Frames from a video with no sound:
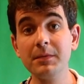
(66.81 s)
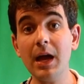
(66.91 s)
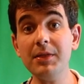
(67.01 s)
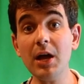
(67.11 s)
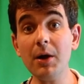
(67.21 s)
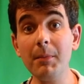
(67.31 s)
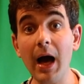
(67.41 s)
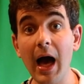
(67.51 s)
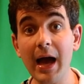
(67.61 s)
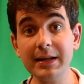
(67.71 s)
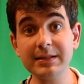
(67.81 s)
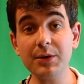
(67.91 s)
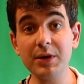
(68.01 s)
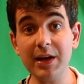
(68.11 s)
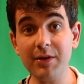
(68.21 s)
In their minds,
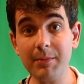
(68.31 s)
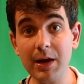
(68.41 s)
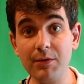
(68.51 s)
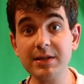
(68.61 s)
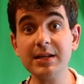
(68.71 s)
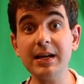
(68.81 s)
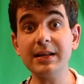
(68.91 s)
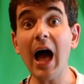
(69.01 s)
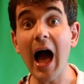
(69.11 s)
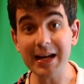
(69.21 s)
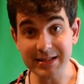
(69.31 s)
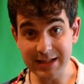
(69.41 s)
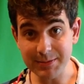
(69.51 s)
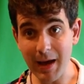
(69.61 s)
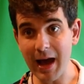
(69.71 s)
they were giving me a receipt, I
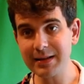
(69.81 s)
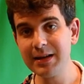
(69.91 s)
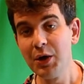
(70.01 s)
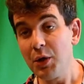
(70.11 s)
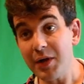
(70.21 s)
suspect.